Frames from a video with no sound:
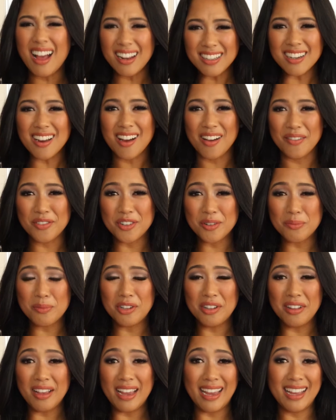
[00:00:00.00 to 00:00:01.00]

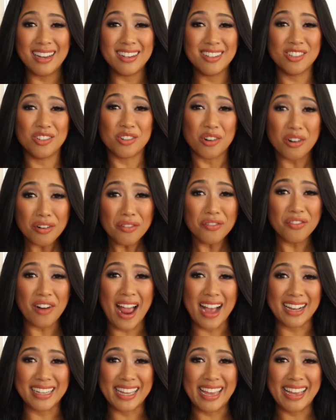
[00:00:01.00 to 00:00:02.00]
uncomfortable and nerve
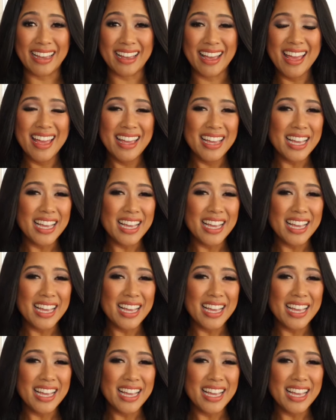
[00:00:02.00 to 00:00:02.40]
wracking,